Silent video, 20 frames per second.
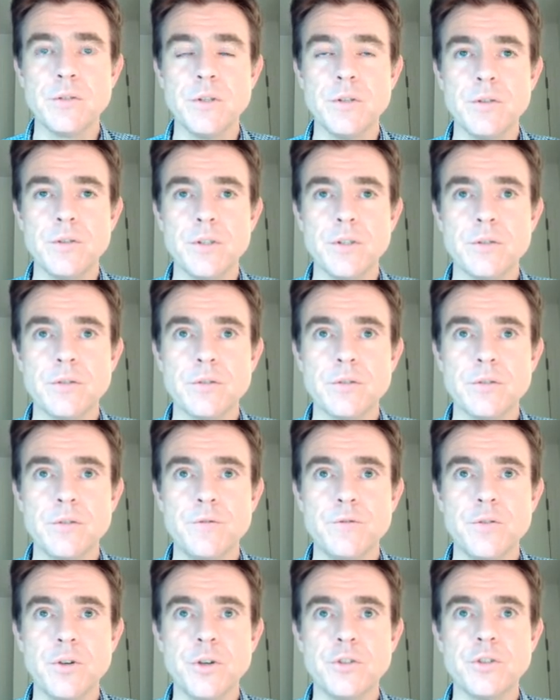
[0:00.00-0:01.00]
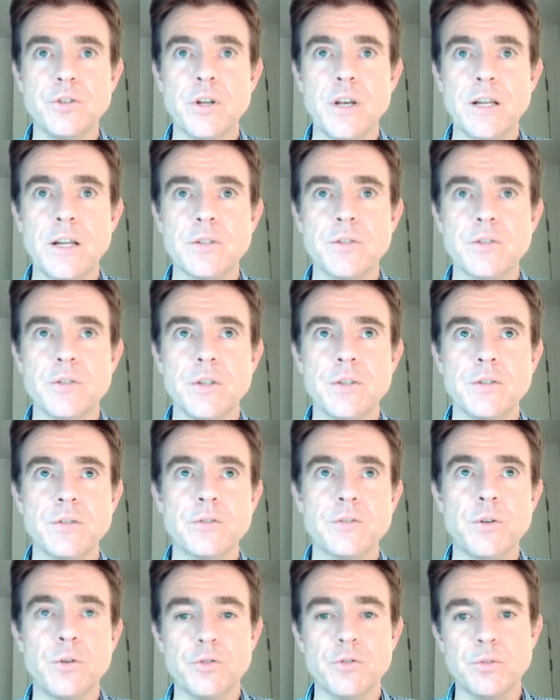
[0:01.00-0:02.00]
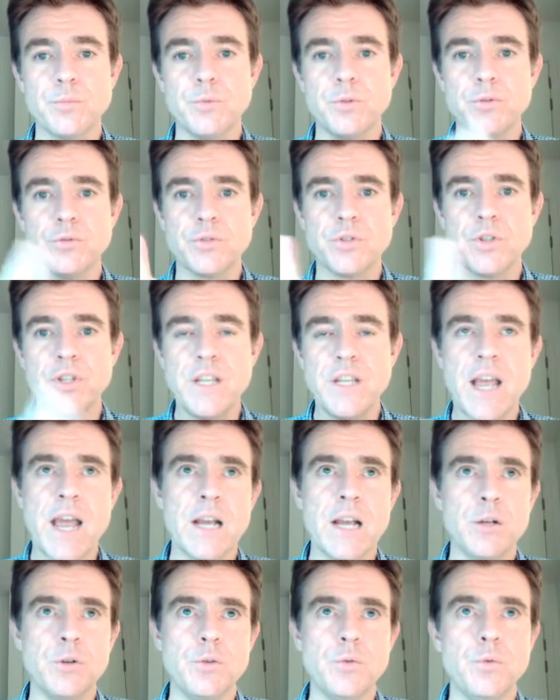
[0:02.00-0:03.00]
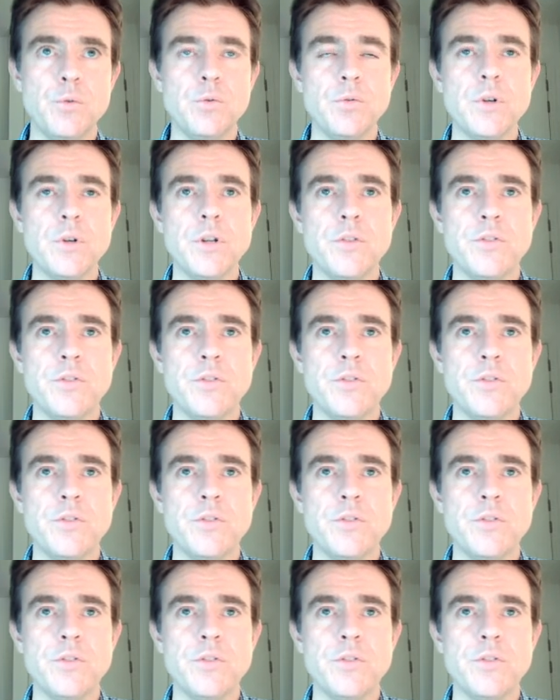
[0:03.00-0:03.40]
and this vertical axis corresponds to the angle,